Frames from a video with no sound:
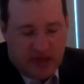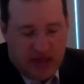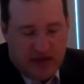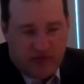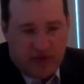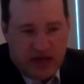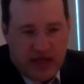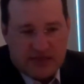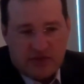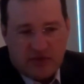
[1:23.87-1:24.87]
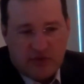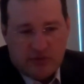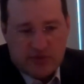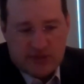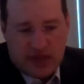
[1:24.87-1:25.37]
then if we nestle
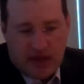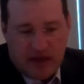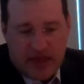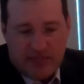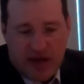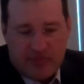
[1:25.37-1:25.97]
that